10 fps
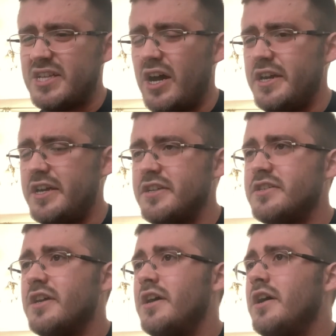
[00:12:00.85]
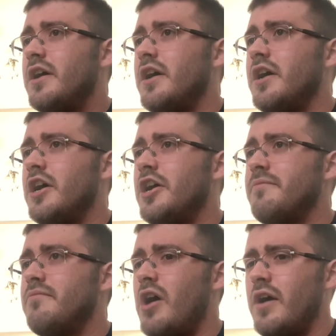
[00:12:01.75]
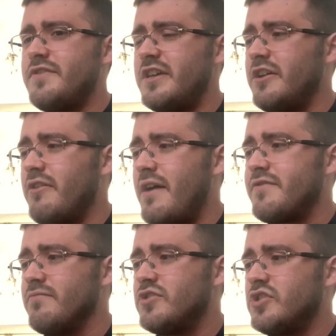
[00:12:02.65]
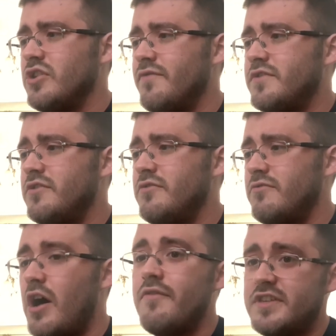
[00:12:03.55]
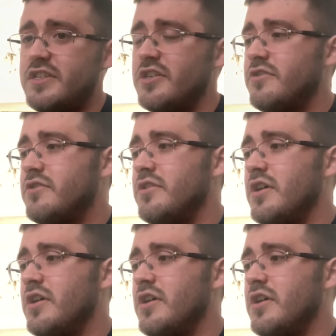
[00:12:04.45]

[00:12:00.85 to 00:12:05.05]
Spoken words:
tires. Obviously he'll have some stuff that